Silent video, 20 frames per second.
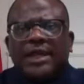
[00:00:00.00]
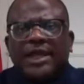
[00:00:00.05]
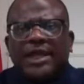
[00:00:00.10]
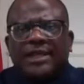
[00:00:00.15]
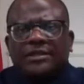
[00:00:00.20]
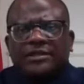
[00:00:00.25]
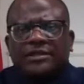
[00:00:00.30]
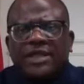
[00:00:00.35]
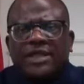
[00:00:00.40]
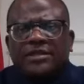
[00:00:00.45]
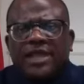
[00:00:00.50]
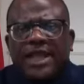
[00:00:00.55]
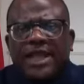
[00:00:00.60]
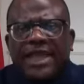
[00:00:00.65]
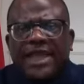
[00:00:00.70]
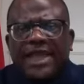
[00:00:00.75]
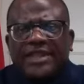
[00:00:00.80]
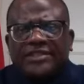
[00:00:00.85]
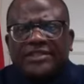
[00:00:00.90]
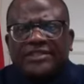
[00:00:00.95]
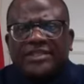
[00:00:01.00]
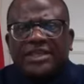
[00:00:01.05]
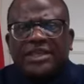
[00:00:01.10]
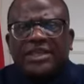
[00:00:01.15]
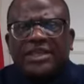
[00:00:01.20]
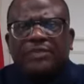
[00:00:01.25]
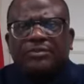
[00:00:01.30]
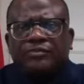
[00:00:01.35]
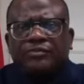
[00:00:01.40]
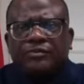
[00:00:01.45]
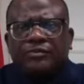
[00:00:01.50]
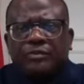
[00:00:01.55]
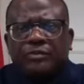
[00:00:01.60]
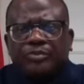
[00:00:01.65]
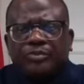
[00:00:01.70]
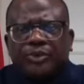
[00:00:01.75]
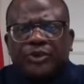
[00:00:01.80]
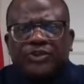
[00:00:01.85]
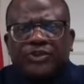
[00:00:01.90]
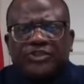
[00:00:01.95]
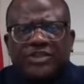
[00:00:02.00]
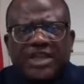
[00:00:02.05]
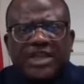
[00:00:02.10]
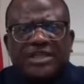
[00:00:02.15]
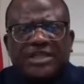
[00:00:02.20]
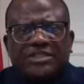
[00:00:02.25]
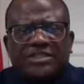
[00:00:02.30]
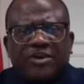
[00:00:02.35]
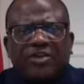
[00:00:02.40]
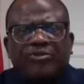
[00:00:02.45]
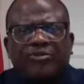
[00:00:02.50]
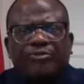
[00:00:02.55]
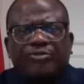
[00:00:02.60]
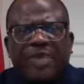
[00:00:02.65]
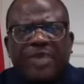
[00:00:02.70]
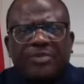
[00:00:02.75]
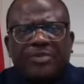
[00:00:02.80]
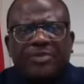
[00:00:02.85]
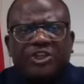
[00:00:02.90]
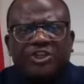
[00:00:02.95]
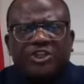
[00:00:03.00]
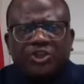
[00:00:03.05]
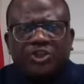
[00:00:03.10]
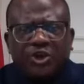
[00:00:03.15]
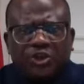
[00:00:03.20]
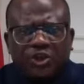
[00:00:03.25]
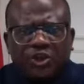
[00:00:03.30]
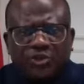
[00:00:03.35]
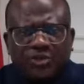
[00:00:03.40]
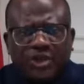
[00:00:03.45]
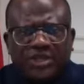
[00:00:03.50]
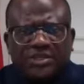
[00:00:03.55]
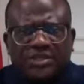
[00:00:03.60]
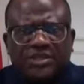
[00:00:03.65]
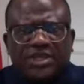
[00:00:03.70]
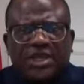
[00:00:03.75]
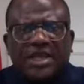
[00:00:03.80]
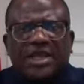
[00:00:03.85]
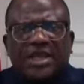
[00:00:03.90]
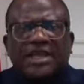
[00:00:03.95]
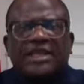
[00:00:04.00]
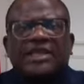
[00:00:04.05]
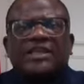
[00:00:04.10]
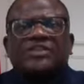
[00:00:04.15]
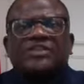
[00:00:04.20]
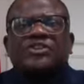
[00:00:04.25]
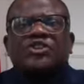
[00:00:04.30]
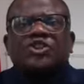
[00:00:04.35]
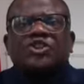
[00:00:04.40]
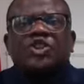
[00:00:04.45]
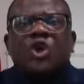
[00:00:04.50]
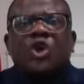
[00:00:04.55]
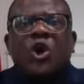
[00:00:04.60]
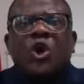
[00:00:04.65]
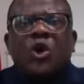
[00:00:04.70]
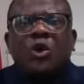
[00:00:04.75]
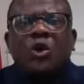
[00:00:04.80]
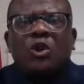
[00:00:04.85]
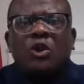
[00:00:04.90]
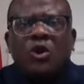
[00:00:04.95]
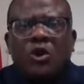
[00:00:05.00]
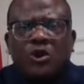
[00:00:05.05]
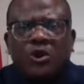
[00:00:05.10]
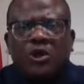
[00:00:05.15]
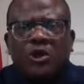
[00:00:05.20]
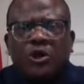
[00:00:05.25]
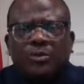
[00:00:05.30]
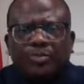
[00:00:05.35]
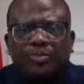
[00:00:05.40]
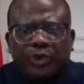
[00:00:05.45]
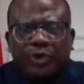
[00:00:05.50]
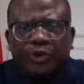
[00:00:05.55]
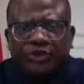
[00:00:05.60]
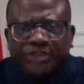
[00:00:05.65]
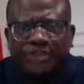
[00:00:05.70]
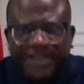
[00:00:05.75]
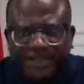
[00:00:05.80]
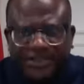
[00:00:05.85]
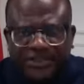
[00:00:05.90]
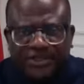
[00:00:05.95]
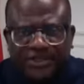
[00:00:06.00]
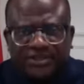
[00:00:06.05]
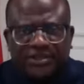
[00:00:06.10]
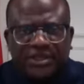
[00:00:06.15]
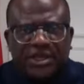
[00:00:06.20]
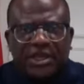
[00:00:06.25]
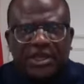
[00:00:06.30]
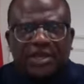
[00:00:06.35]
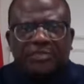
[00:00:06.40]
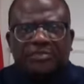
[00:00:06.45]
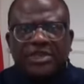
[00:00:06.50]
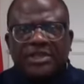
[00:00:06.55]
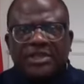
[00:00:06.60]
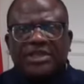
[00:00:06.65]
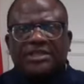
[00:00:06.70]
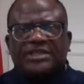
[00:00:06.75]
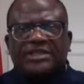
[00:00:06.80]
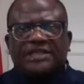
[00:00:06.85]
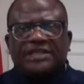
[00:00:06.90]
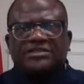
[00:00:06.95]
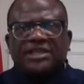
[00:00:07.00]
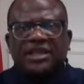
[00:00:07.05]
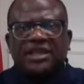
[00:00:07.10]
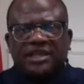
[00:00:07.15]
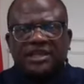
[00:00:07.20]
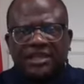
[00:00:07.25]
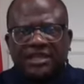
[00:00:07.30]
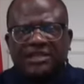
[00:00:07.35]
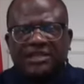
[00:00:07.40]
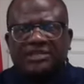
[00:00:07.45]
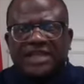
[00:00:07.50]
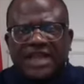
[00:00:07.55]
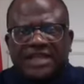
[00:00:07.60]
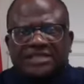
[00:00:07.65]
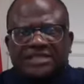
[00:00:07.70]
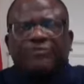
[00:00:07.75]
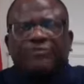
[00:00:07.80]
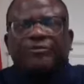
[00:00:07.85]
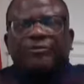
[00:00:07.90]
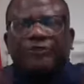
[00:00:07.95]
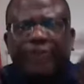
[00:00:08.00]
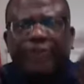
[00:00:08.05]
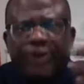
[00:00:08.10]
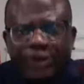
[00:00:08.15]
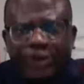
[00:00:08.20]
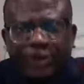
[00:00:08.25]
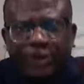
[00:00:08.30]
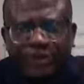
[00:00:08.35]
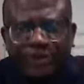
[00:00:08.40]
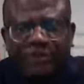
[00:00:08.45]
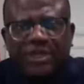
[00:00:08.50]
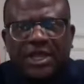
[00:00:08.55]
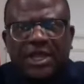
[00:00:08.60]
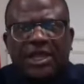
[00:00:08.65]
than 80% of published documents is no longer protected, meaning that it has fallen